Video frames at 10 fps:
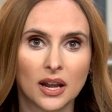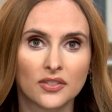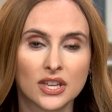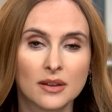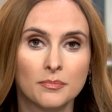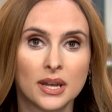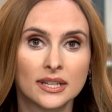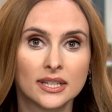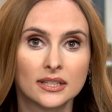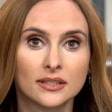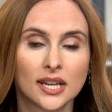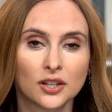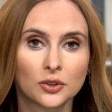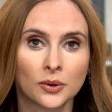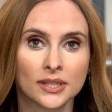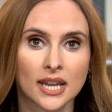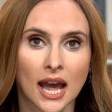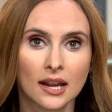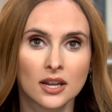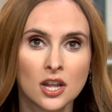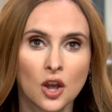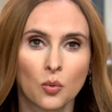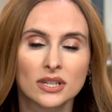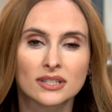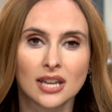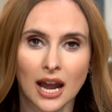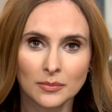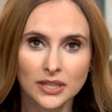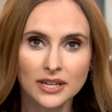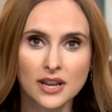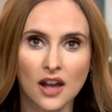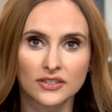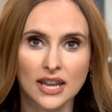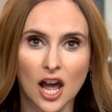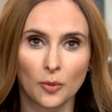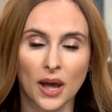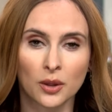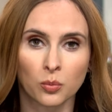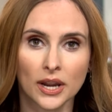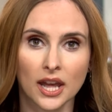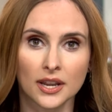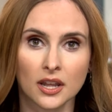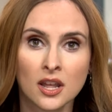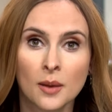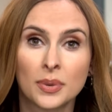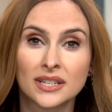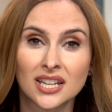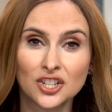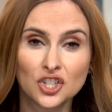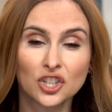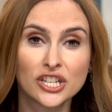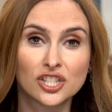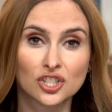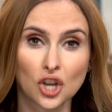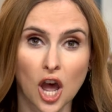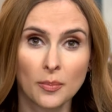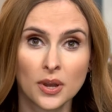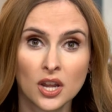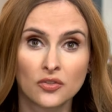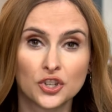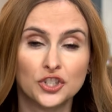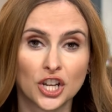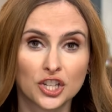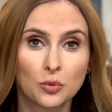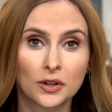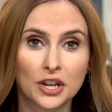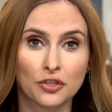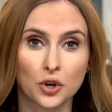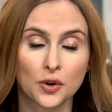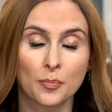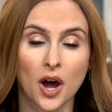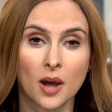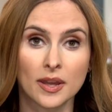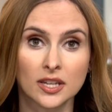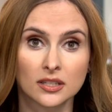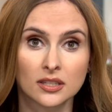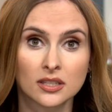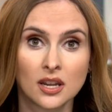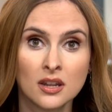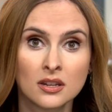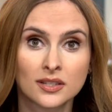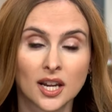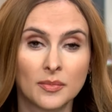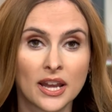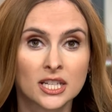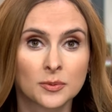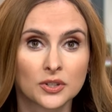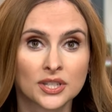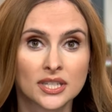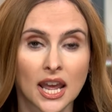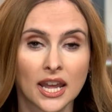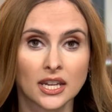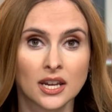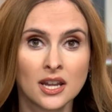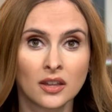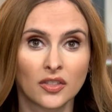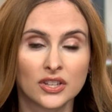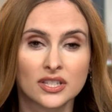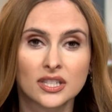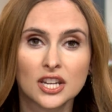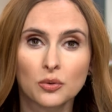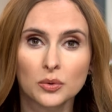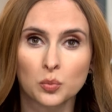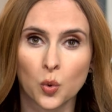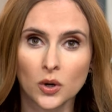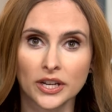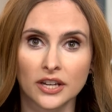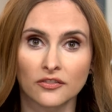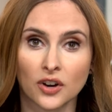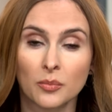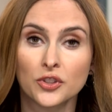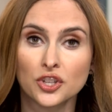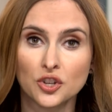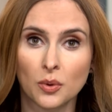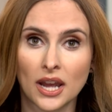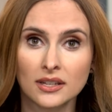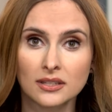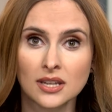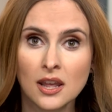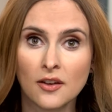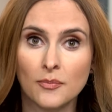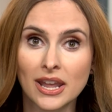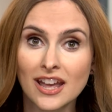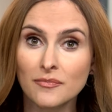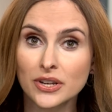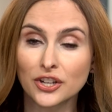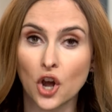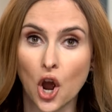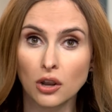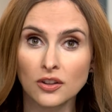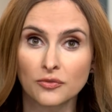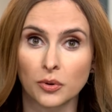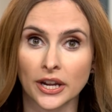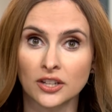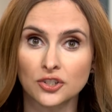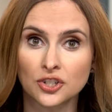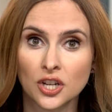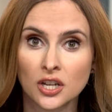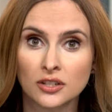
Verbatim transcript: about the impending terror attack was timely enough to help Iran potentially stop the January 3rd bombings. Some experts say that the secret warning from the U.S. may have been an olive branch